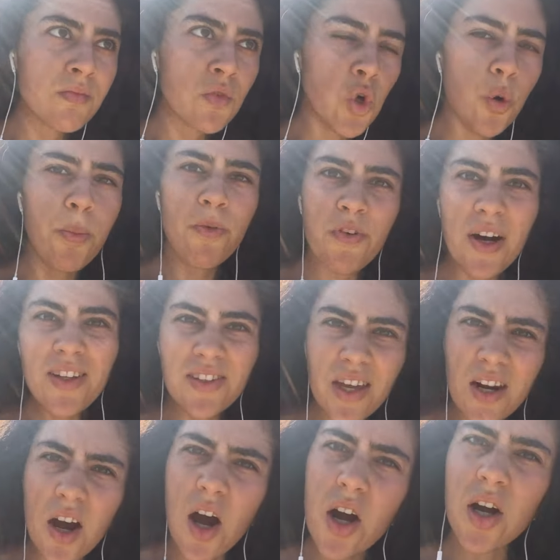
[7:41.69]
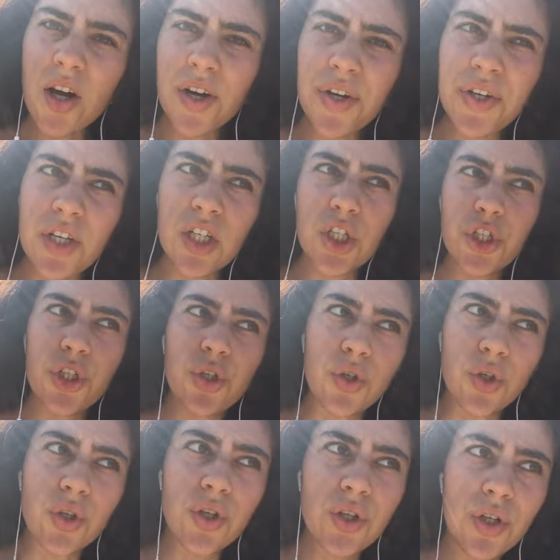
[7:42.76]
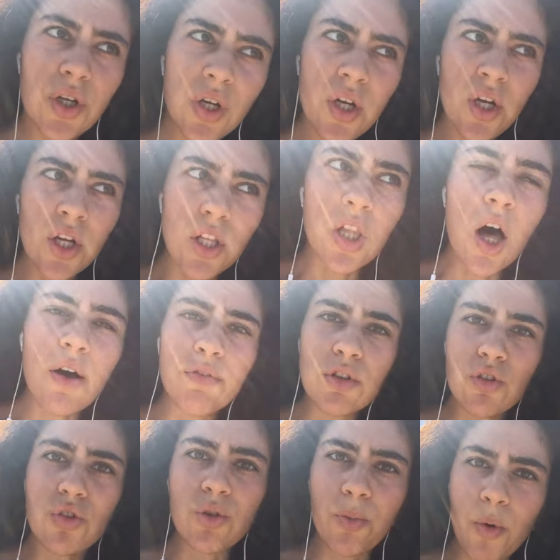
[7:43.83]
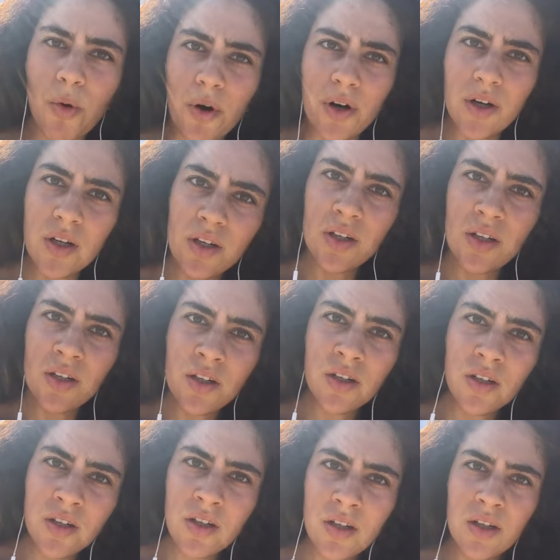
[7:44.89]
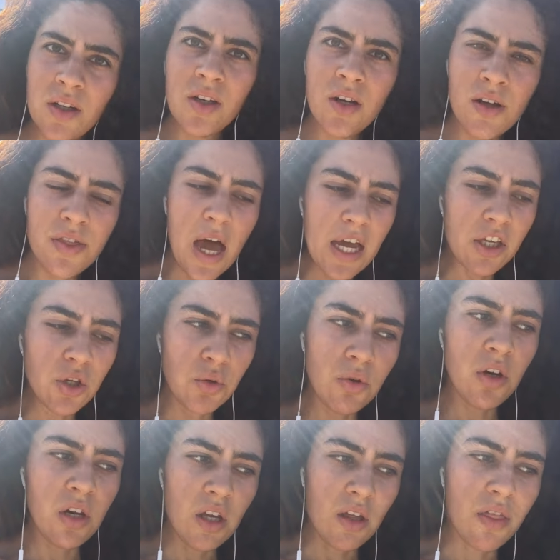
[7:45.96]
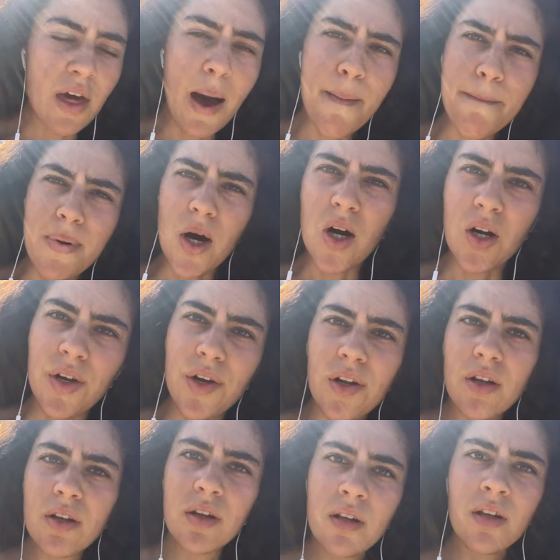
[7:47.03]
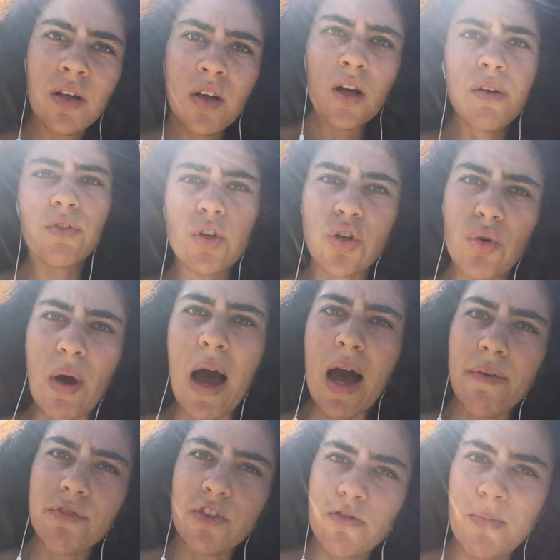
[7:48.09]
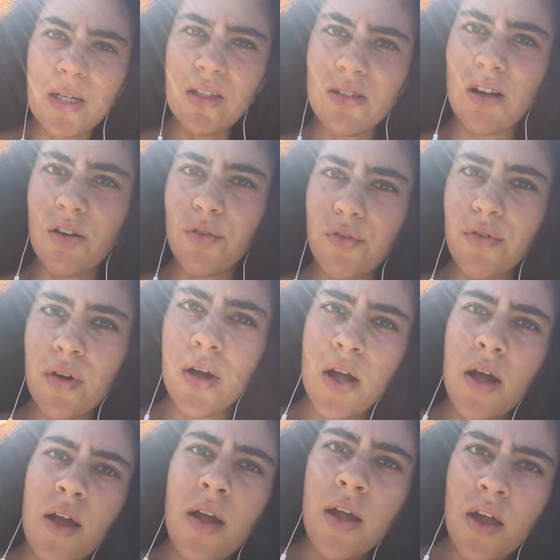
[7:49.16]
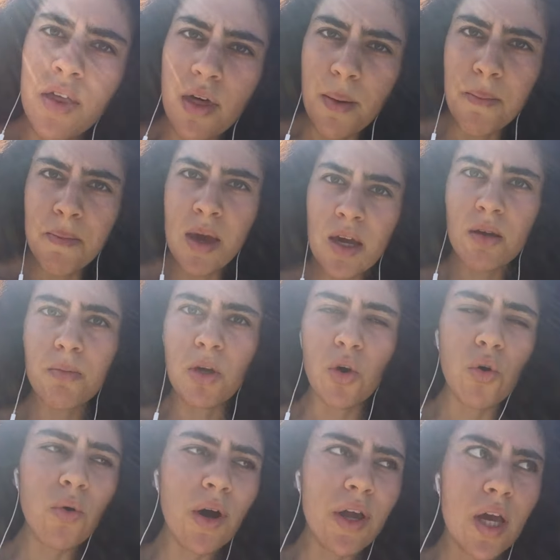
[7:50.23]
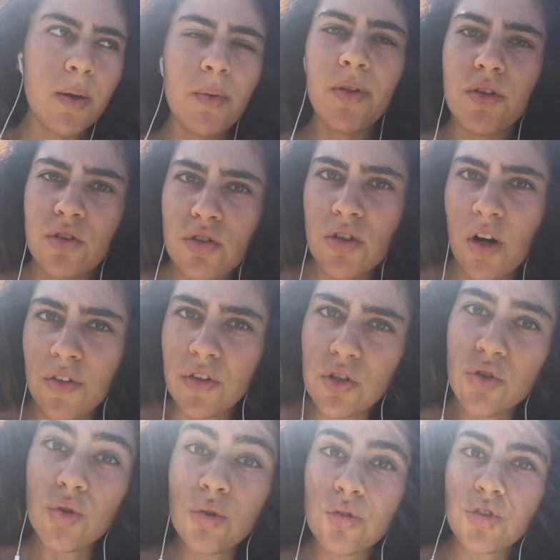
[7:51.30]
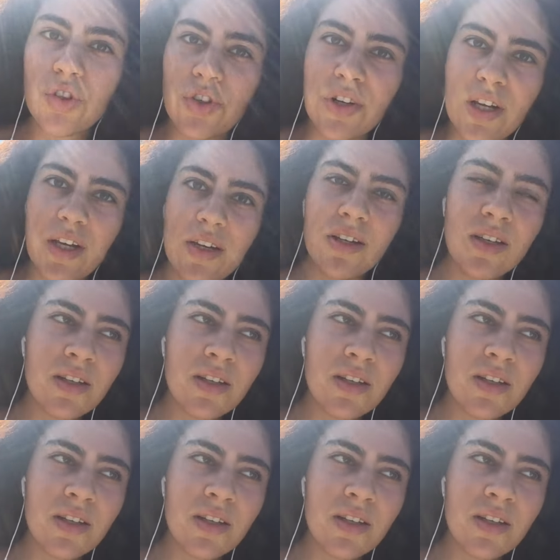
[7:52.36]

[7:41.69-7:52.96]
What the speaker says: who provides that unconditional love and support, that unity, that bond of the two halves of myself that make me who I am on this soul journey.